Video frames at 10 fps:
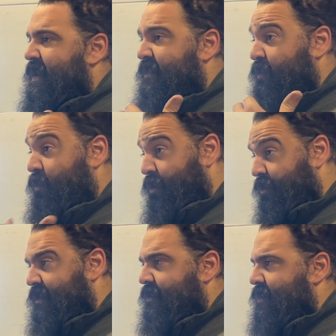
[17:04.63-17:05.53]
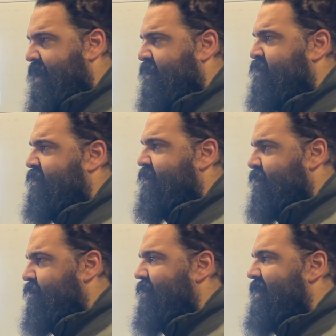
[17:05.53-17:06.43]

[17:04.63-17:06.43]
and the work that we actually do in